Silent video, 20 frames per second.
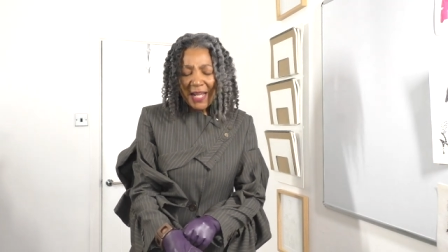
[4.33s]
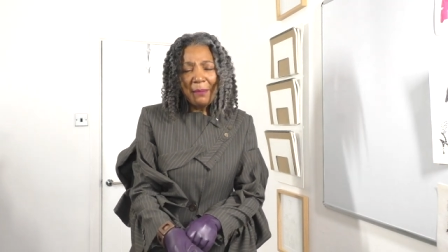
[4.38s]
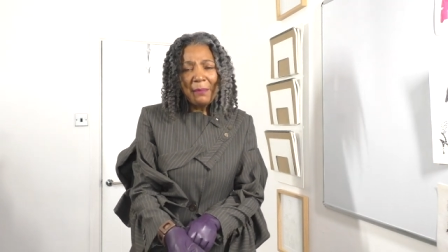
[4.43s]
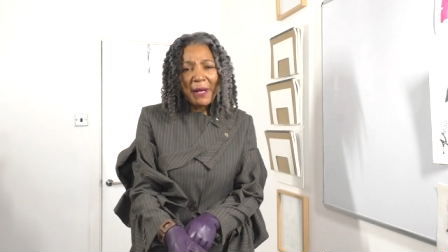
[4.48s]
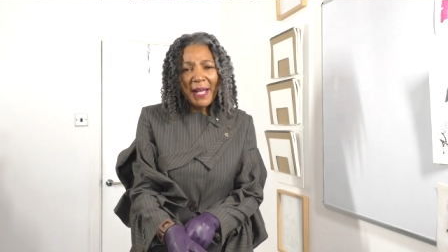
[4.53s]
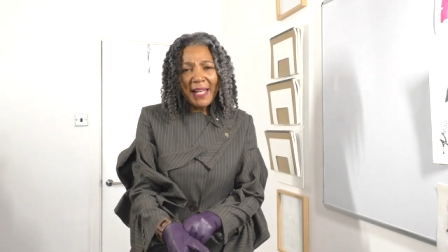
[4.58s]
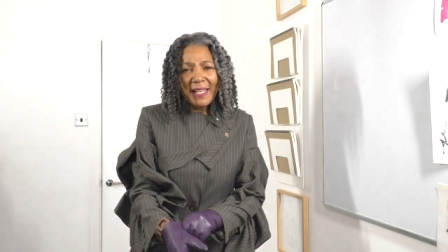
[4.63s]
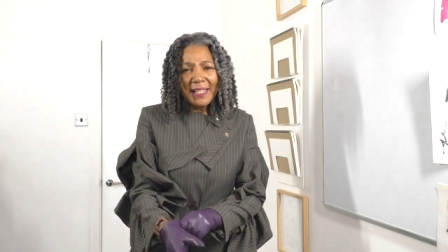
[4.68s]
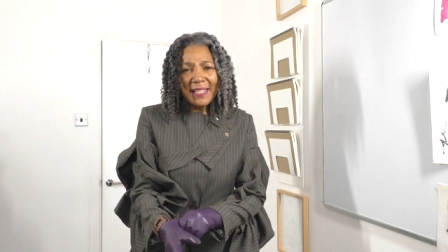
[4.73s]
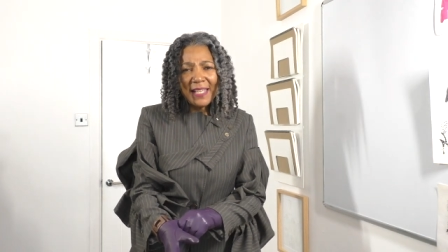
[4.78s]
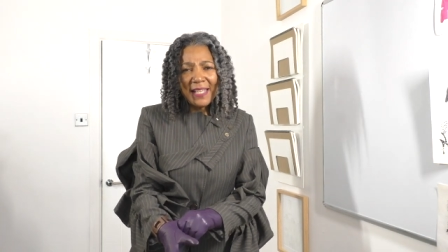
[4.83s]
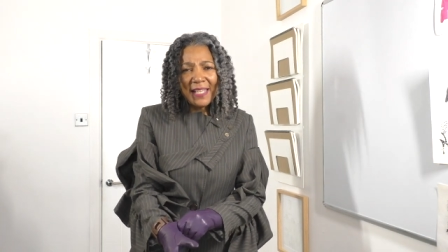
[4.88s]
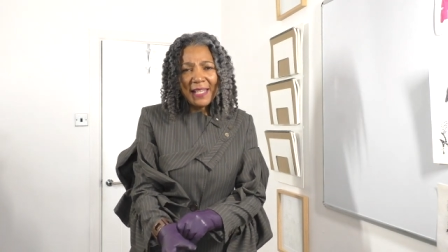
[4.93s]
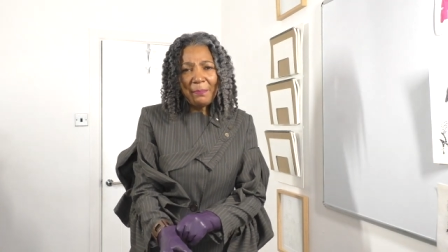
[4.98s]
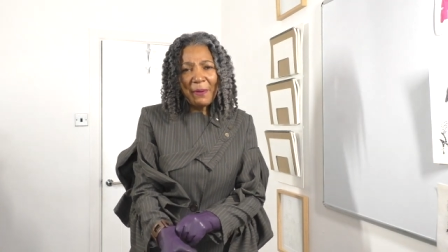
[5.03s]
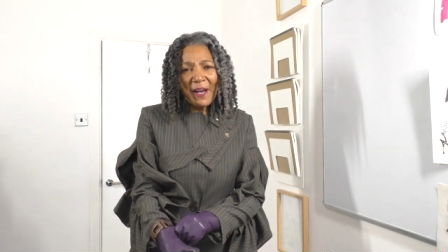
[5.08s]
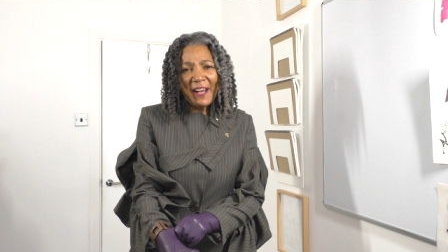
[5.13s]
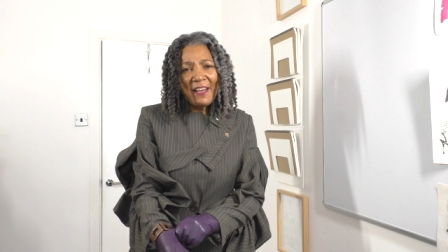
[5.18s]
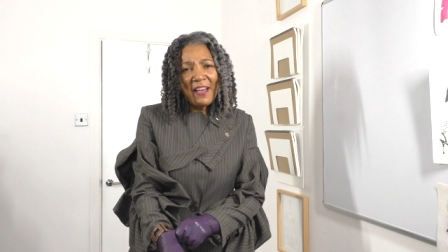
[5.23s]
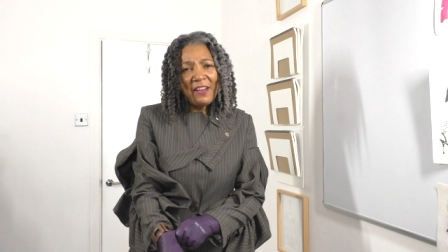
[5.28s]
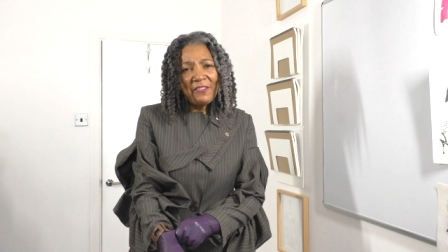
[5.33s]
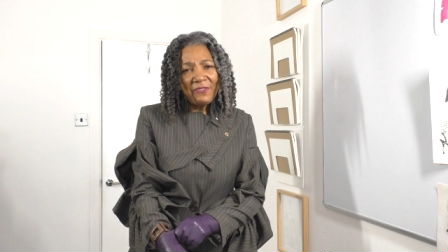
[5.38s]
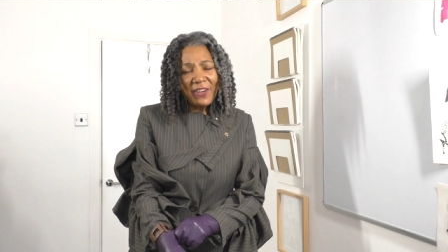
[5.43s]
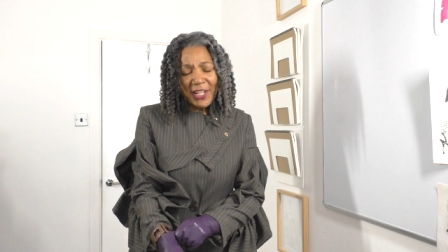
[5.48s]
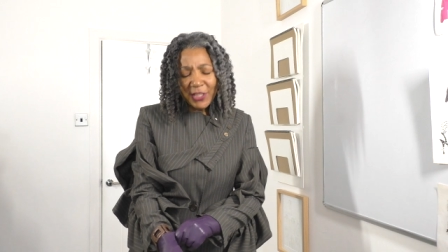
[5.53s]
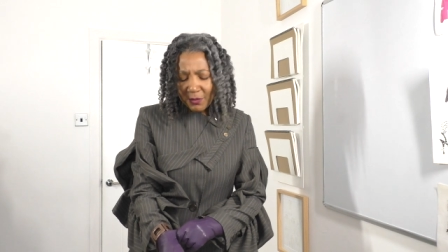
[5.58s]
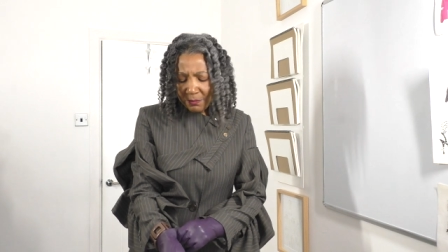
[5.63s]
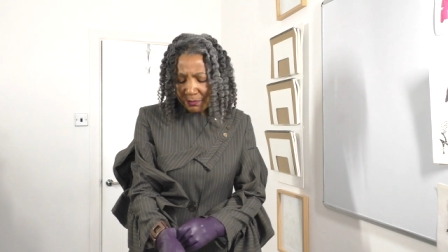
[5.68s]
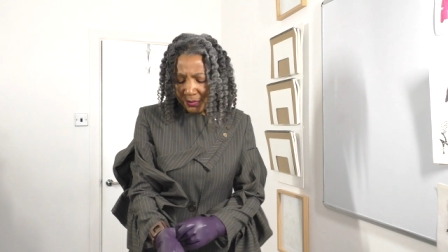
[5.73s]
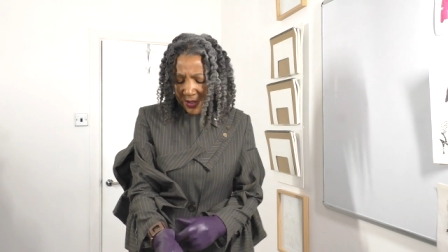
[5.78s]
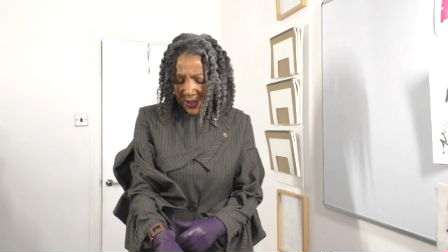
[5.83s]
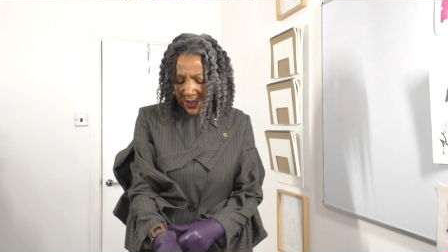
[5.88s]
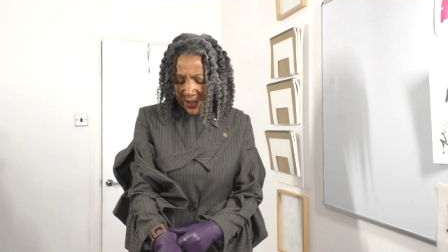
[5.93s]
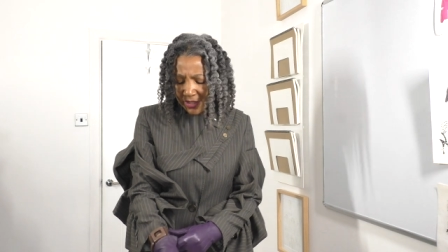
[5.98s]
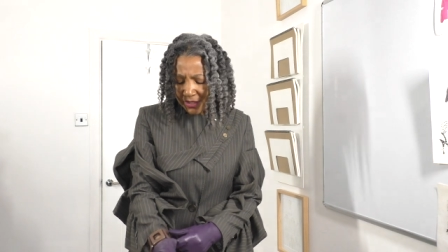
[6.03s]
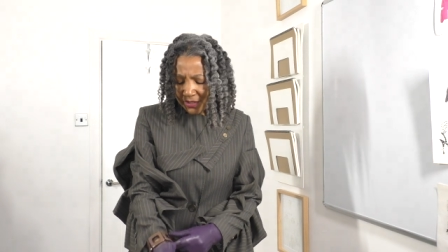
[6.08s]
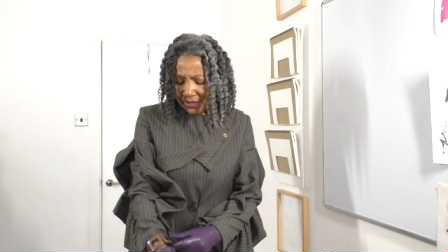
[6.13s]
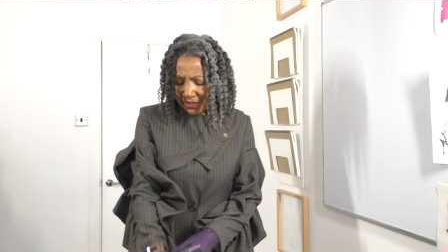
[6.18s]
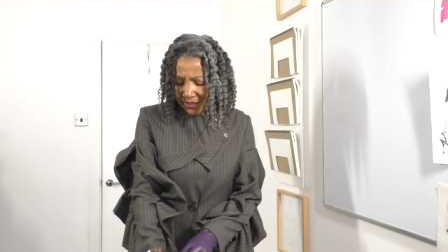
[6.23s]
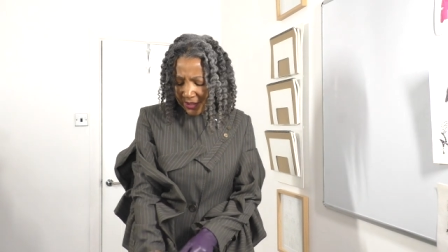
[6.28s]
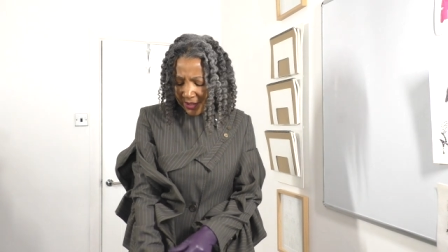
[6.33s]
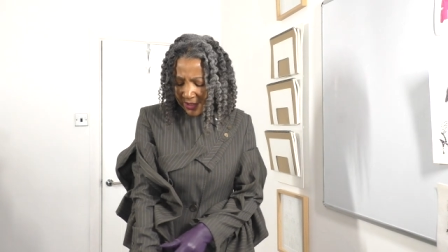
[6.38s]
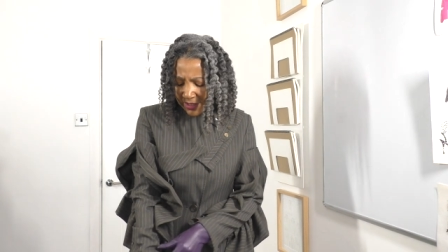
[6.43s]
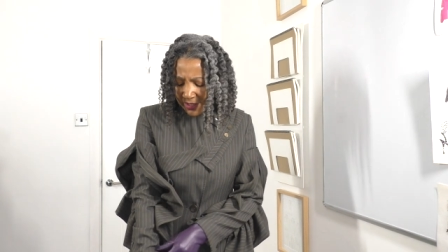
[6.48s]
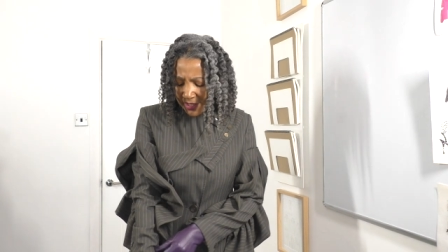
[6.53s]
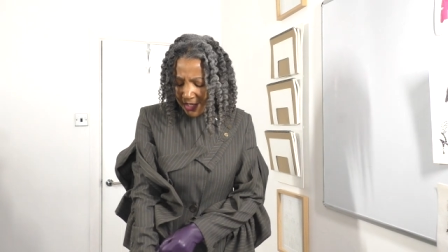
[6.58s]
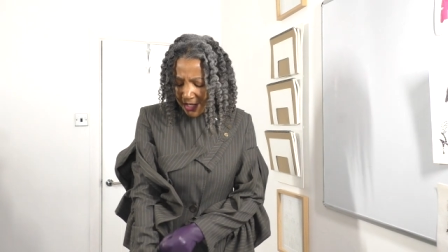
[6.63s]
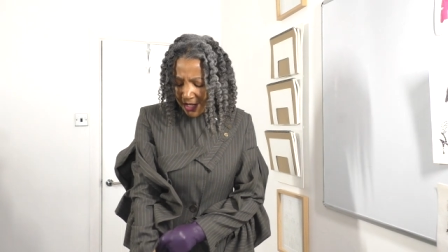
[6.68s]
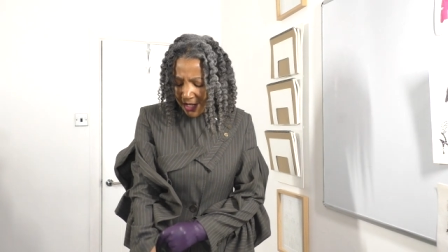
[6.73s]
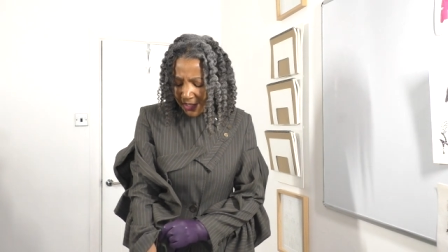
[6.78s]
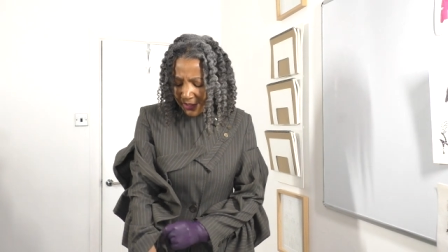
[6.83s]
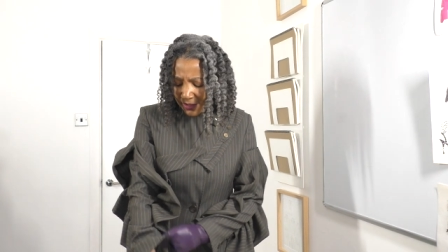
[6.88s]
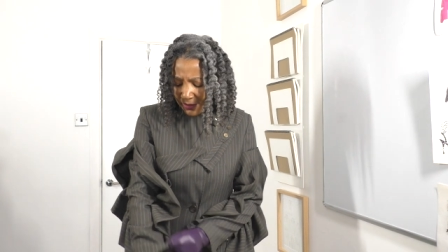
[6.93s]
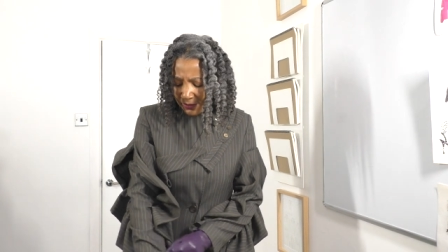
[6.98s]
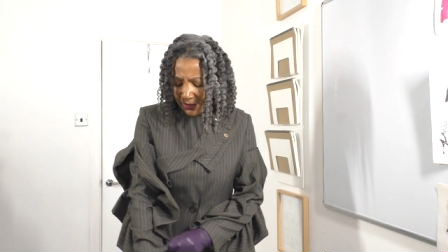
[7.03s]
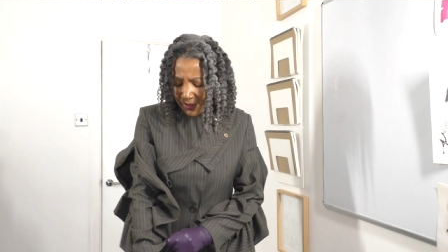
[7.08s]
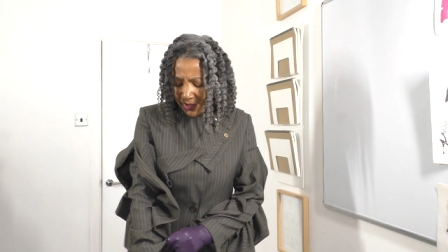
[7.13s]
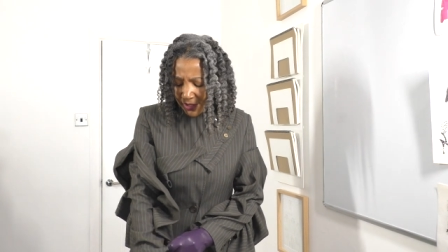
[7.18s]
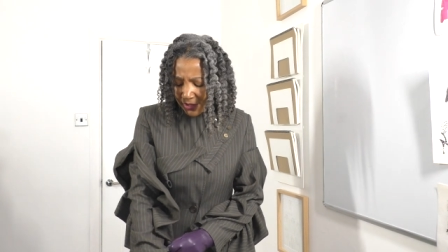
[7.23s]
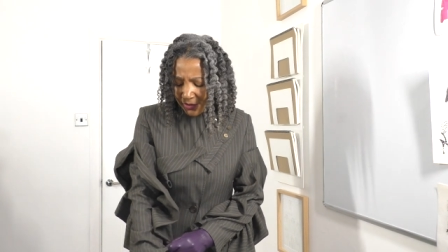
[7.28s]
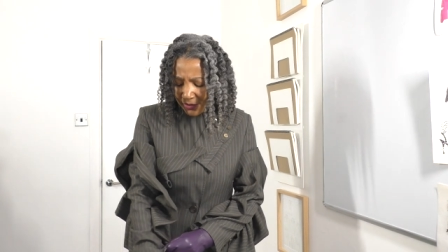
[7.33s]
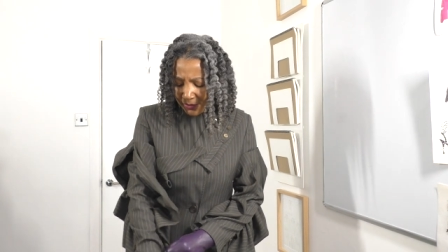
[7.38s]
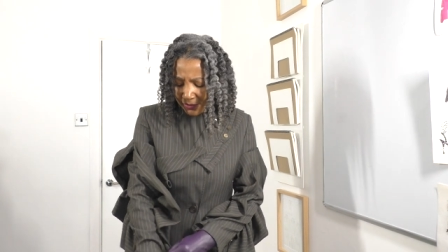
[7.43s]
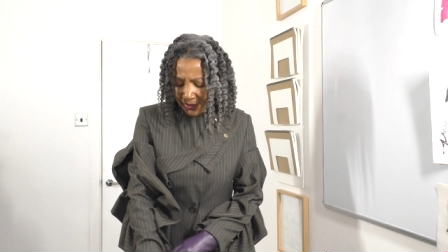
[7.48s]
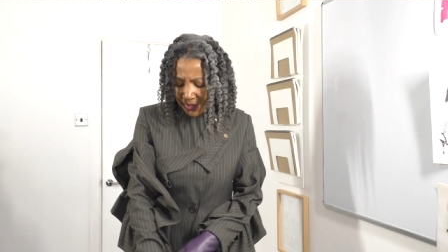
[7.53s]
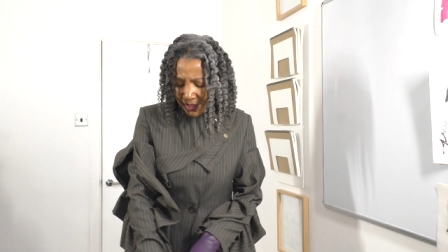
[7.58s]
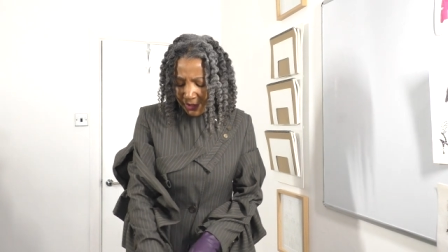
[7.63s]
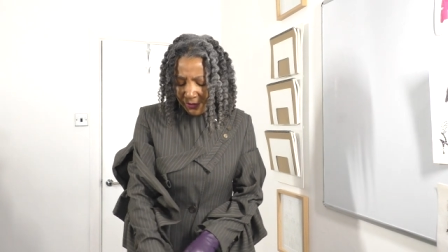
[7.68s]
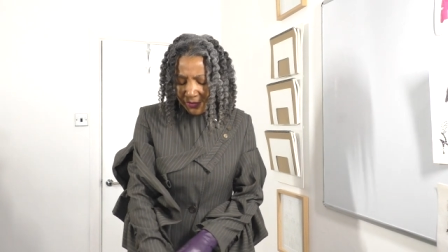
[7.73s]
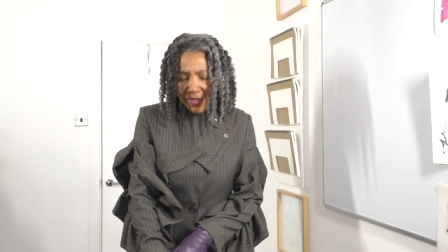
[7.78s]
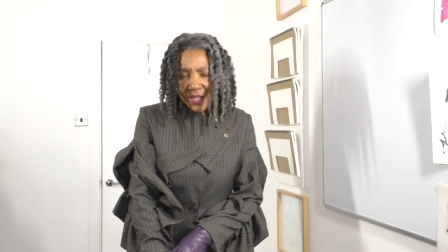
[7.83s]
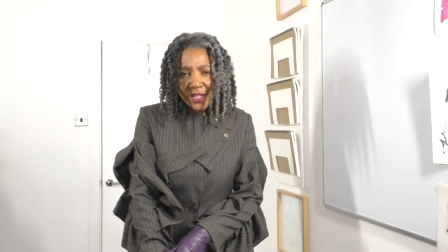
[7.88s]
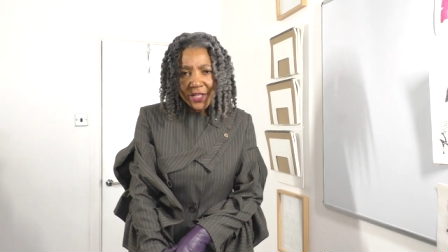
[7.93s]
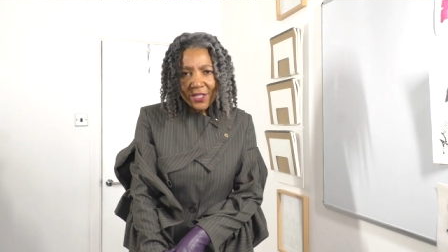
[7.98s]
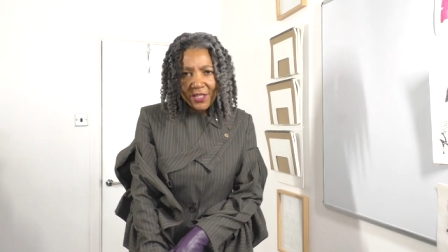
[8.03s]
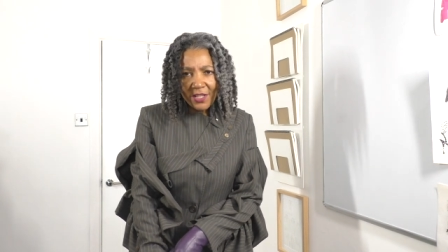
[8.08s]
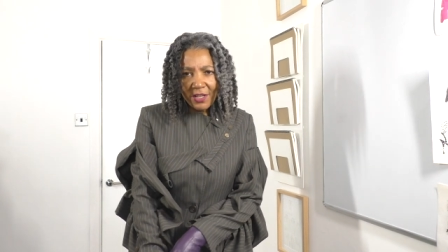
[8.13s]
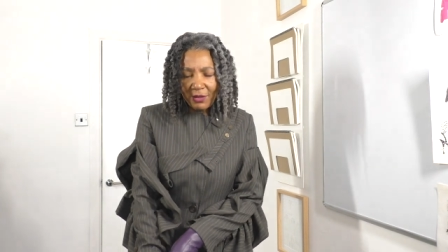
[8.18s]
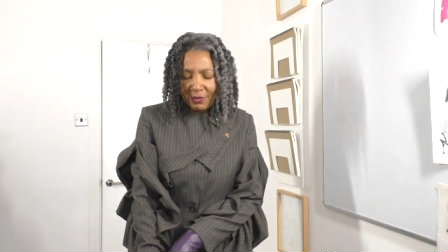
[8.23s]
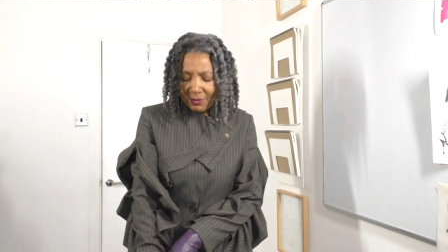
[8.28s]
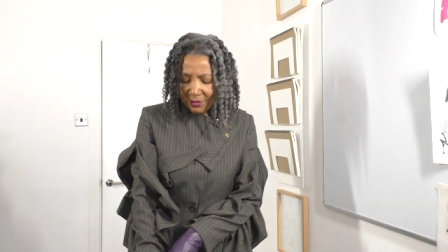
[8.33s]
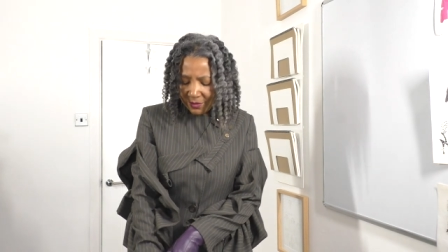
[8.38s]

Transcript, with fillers: Am I a geeky fashion person? I don't know. I don't think so.